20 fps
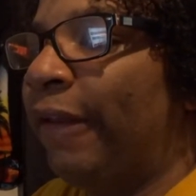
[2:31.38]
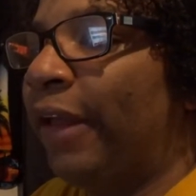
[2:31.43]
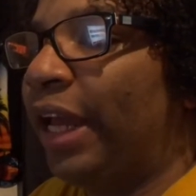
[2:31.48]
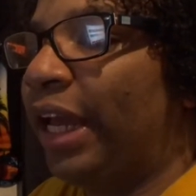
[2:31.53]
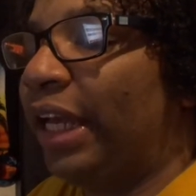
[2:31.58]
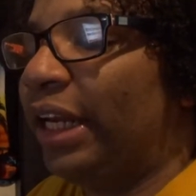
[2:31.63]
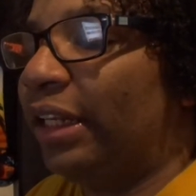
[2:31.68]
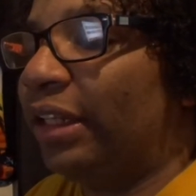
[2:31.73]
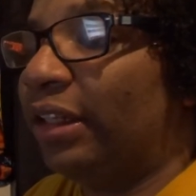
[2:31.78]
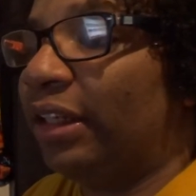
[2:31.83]

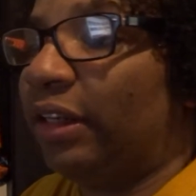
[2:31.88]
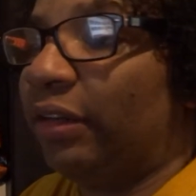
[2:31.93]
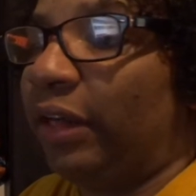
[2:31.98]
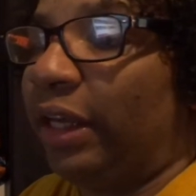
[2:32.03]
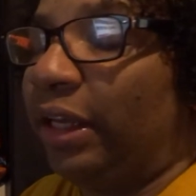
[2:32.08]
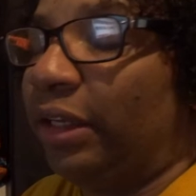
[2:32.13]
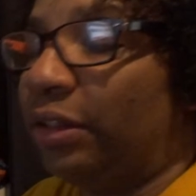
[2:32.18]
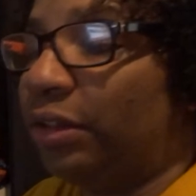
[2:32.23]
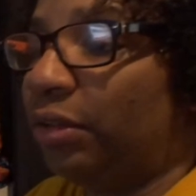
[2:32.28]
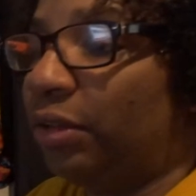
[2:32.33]
anything that
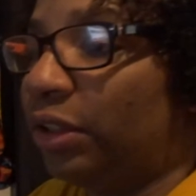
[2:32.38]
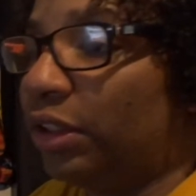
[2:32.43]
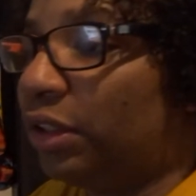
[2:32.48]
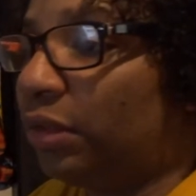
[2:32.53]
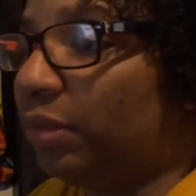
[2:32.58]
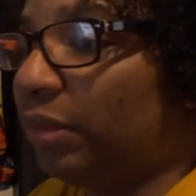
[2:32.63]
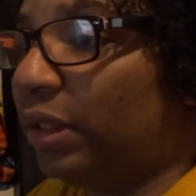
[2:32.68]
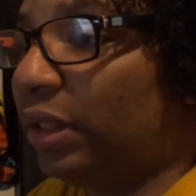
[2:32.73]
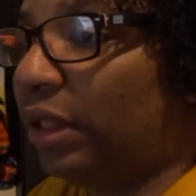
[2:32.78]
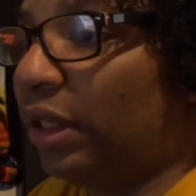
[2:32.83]

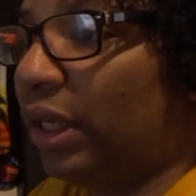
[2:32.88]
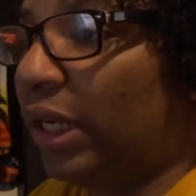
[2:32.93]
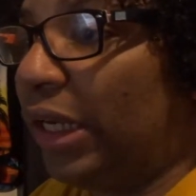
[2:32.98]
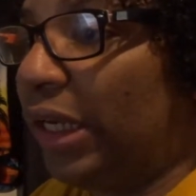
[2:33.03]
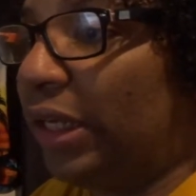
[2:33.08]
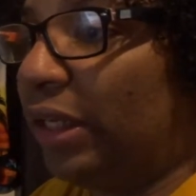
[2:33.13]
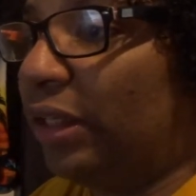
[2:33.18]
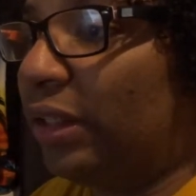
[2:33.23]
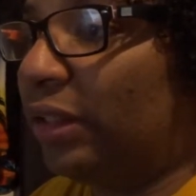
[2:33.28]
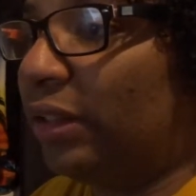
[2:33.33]
interests me,
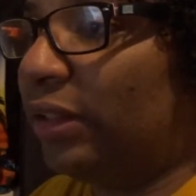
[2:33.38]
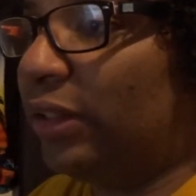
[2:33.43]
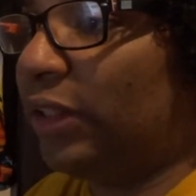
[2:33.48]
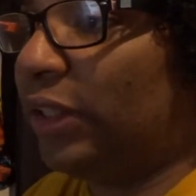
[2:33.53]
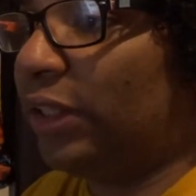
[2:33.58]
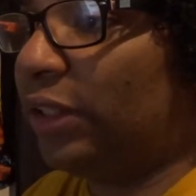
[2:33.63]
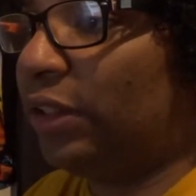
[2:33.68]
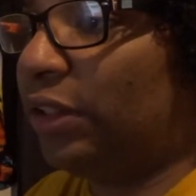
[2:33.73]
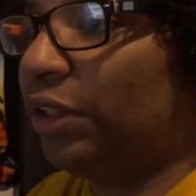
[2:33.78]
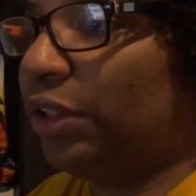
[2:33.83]
and
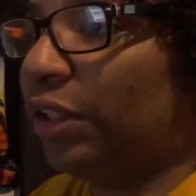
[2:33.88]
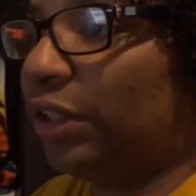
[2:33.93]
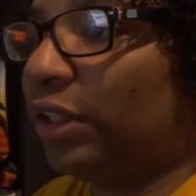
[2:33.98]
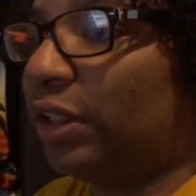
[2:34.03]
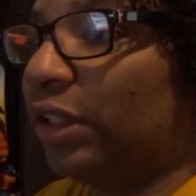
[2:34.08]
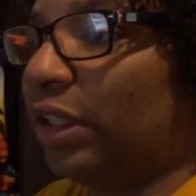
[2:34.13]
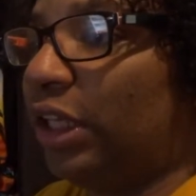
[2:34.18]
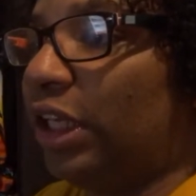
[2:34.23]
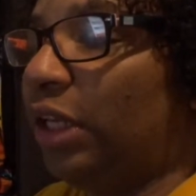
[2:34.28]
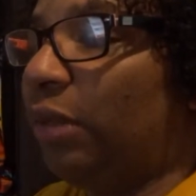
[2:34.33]
it's
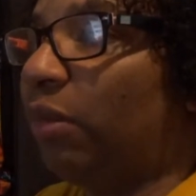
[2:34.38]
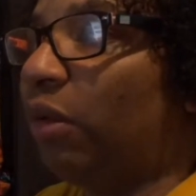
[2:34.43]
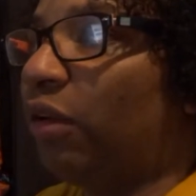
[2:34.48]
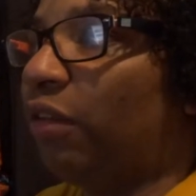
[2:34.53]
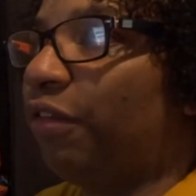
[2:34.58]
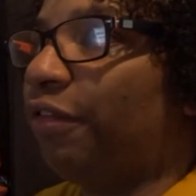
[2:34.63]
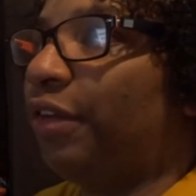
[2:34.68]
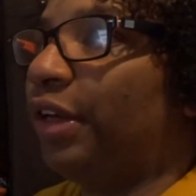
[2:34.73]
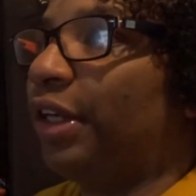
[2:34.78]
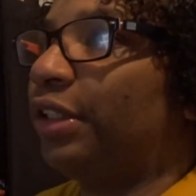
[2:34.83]
just an emo
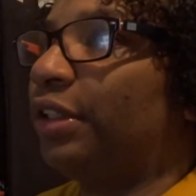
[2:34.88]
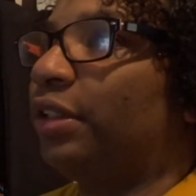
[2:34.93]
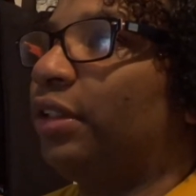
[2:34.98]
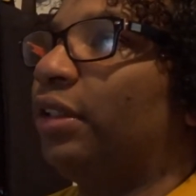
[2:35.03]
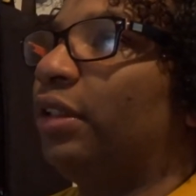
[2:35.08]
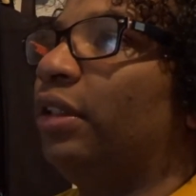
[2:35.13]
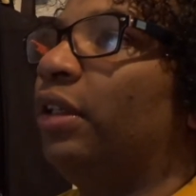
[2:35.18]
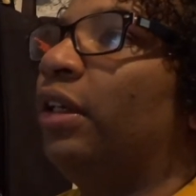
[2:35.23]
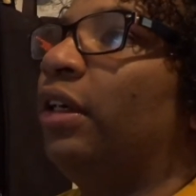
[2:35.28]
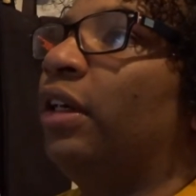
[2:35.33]
fest
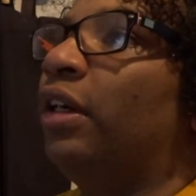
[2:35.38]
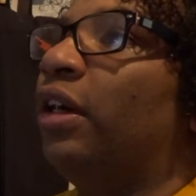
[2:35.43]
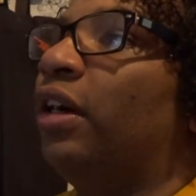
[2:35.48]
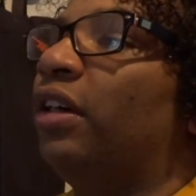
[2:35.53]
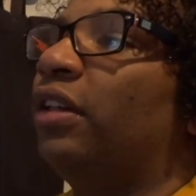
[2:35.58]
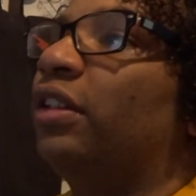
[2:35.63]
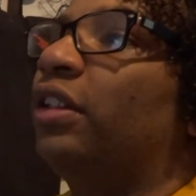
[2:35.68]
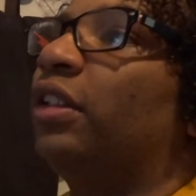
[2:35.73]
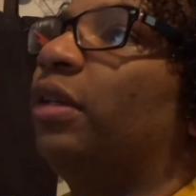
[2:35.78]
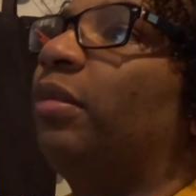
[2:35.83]

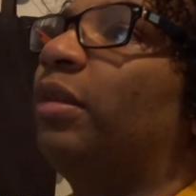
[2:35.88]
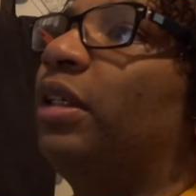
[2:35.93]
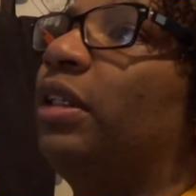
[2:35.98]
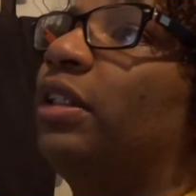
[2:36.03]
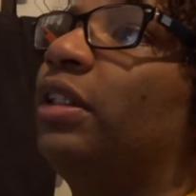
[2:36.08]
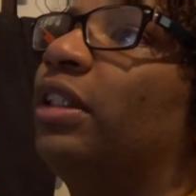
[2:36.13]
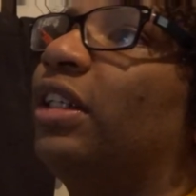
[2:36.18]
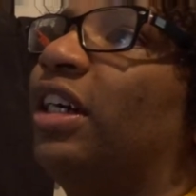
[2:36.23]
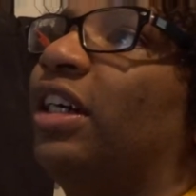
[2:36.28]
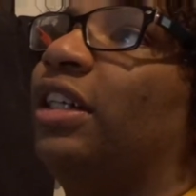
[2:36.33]
on some of
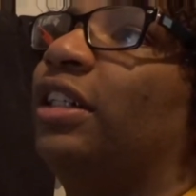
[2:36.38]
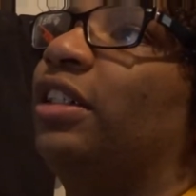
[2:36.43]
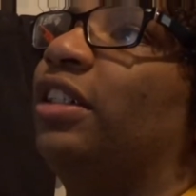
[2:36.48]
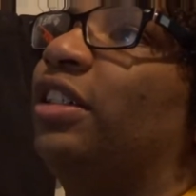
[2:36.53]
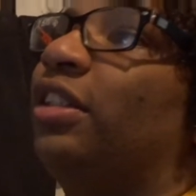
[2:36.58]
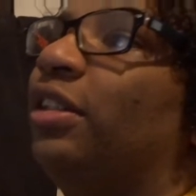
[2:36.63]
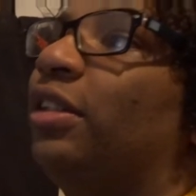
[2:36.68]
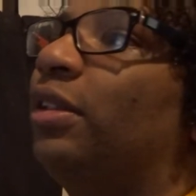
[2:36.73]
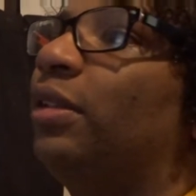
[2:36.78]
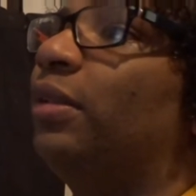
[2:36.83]
these
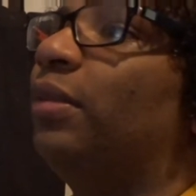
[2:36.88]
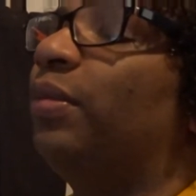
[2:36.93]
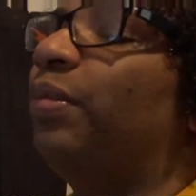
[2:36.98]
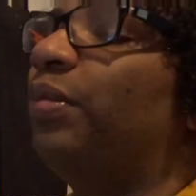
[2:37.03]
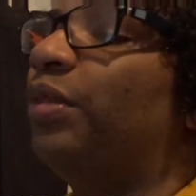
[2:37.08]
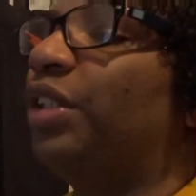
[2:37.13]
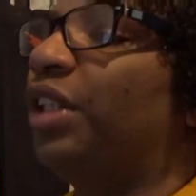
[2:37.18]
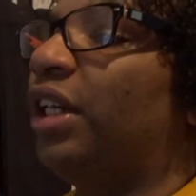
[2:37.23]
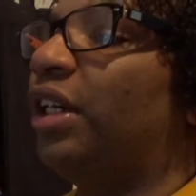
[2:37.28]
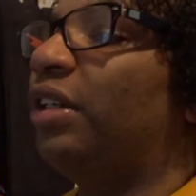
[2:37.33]
guys'
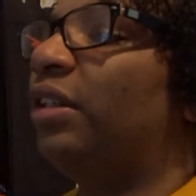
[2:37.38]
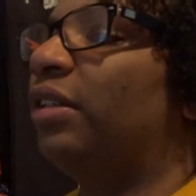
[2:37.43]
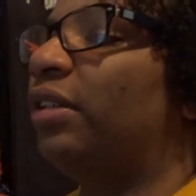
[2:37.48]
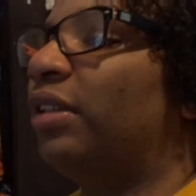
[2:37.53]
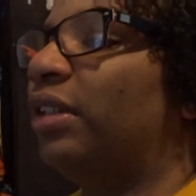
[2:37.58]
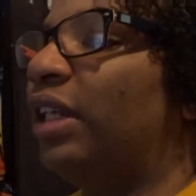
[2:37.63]
channels.